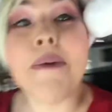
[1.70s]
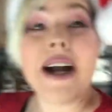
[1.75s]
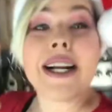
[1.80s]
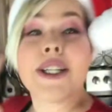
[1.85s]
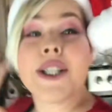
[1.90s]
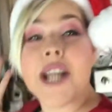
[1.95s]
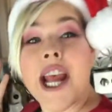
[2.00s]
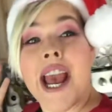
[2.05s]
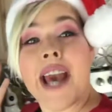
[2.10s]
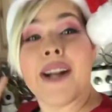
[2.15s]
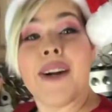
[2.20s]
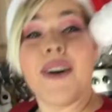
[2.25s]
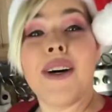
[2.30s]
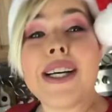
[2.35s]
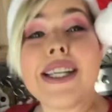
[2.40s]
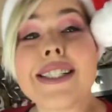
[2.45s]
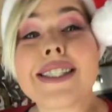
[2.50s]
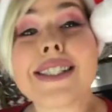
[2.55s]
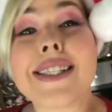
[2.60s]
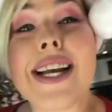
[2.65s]
my channel.
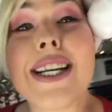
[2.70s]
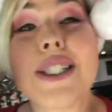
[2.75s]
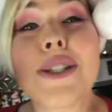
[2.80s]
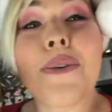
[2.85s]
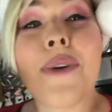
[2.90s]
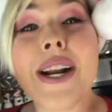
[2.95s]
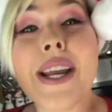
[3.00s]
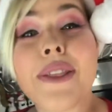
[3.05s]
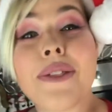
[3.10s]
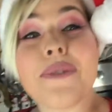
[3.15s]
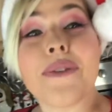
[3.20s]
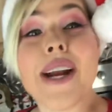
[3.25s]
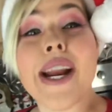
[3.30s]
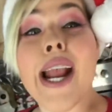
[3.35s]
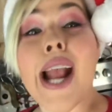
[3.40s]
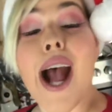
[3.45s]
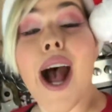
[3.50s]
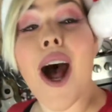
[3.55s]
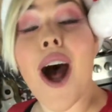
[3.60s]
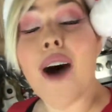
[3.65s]
It's day
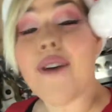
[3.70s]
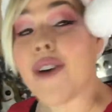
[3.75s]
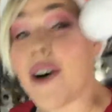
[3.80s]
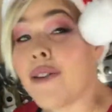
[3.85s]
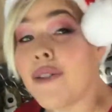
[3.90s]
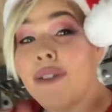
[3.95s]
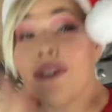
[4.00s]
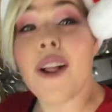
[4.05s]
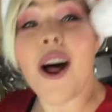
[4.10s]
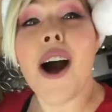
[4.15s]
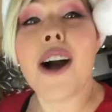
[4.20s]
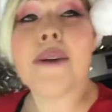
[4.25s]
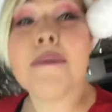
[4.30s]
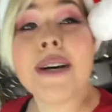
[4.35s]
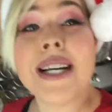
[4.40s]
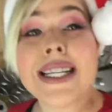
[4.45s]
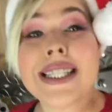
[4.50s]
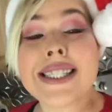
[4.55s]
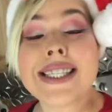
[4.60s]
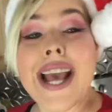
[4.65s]
23 of
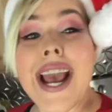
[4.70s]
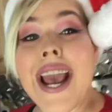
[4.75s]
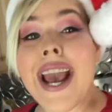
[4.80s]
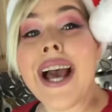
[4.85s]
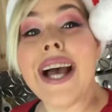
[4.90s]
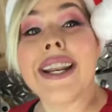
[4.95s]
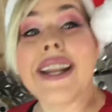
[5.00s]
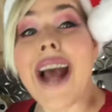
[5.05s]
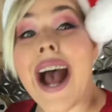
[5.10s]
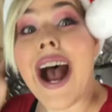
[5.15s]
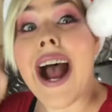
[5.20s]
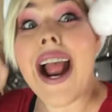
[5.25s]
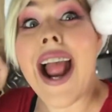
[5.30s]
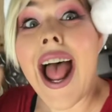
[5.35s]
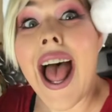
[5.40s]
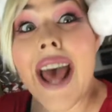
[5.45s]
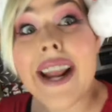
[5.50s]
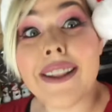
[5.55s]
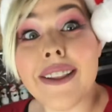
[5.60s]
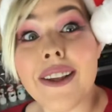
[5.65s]
Vlogmas, and I
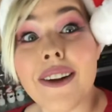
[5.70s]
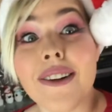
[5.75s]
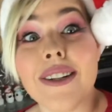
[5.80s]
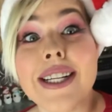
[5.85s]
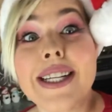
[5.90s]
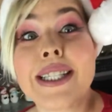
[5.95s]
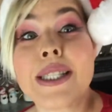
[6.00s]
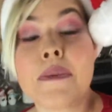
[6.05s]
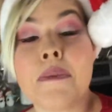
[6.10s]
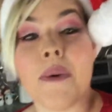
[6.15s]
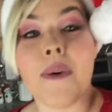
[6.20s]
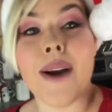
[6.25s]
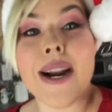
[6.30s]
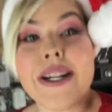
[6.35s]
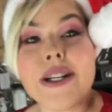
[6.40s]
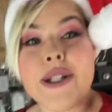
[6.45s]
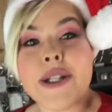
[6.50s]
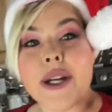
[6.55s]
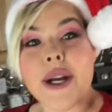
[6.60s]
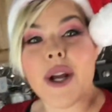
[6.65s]
had a little
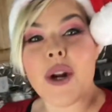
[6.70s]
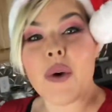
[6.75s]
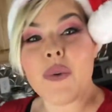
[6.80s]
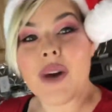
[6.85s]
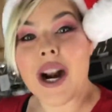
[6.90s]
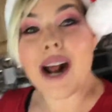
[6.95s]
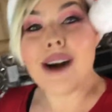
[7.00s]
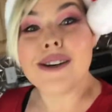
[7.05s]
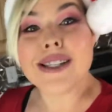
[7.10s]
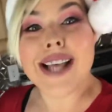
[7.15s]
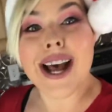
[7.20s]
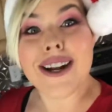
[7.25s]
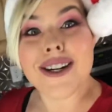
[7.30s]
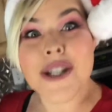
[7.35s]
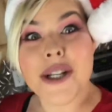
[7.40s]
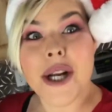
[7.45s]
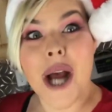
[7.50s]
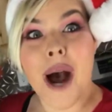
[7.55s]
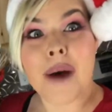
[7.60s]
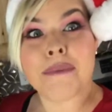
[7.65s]
inspiration when I was out
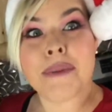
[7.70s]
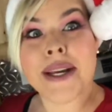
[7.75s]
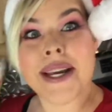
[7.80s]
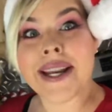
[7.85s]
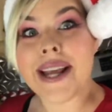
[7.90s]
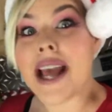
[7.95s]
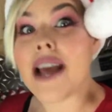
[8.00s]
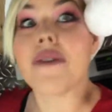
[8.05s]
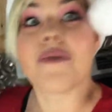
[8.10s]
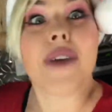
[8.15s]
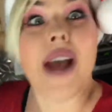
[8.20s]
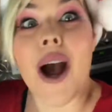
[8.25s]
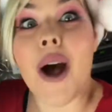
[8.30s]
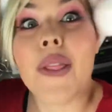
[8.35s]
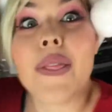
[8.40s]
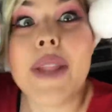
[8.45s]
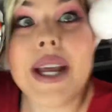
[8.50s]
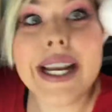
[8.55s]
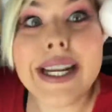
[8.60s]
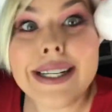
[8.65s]
shopping and
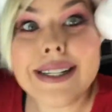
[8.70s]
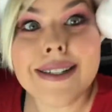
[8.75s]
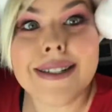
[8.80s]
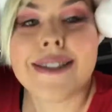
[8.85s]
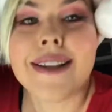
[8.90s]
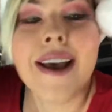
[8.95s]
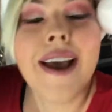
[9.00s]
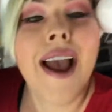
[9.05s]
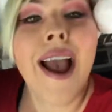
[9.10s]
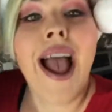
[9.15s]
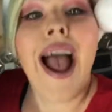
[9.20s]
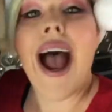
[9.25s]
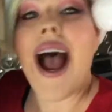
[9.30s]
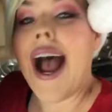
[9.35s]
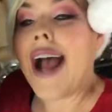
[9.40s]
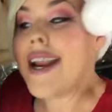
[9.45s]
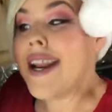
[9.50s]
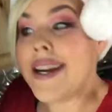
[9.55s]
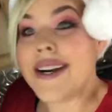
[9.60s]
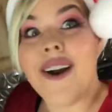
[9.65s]
found these.
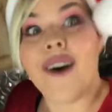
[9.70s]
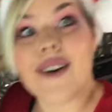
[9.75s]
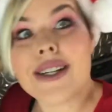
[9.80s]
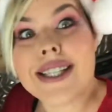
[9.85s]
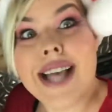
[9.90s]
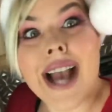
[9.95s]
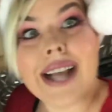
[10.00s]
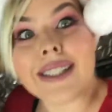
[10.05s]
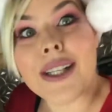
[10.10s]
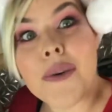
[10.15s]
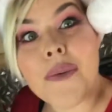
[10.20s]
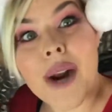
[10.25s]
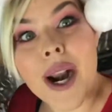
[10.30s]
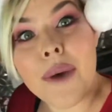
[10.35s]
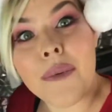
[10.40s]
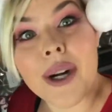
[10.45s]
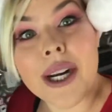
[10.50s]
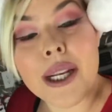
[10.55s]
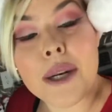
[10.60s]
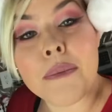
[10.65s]
I didn't know exactly what I
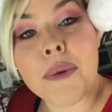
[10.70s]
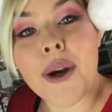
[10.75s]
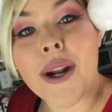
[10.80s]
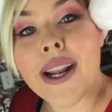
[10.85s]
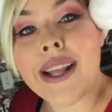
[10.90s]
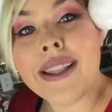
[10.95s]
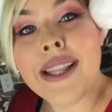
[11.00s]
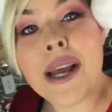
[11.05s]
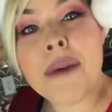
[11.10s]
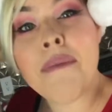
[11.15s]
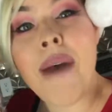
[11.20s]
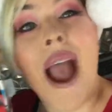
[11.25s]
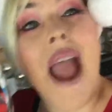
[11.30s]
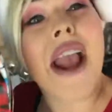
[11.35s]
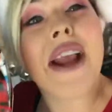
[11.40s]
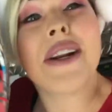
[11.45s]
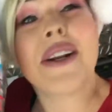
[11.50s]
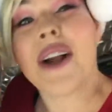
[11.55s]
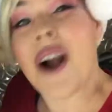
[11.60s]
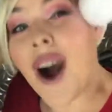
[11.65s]
wanted to put in them.
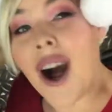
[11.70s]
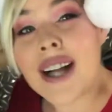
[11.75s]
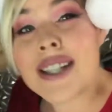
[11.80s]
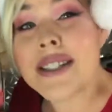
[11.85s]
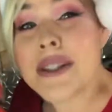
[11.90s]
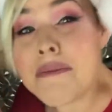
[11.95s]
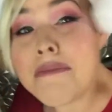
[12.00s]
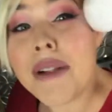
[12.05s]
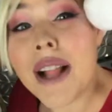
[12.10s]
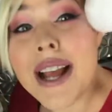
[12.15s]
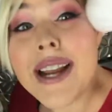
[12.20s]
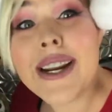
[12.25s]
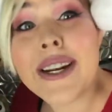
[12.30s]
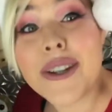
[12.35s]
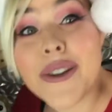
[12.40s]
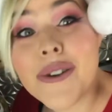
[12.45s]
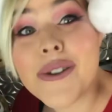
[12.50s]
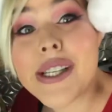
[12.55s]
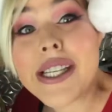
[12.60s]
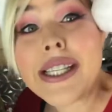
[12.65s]
I contemplated
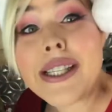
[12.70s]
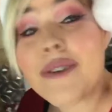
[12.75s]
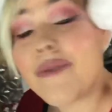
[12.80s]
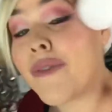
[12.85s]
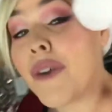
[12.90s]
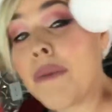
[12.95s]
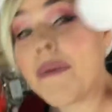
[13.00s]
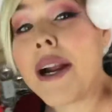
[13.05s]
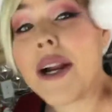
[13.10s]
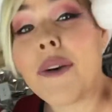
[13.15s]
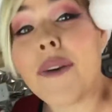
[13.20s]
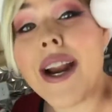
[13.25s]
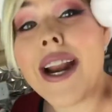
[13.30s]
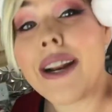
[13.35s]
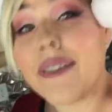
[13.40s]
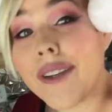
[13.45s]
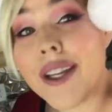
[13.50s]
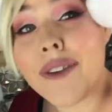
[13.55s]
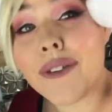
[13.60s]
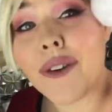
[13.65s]
using them for my
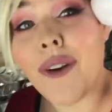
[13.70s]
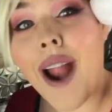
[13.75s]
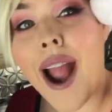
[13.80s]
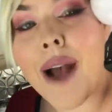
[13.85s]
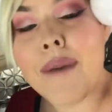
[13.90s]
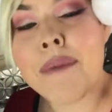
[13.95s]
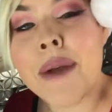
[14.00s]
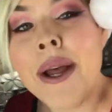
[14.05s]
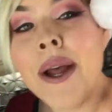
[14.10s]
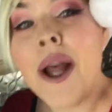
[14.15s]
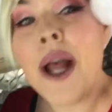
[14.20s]
creative gift wrap,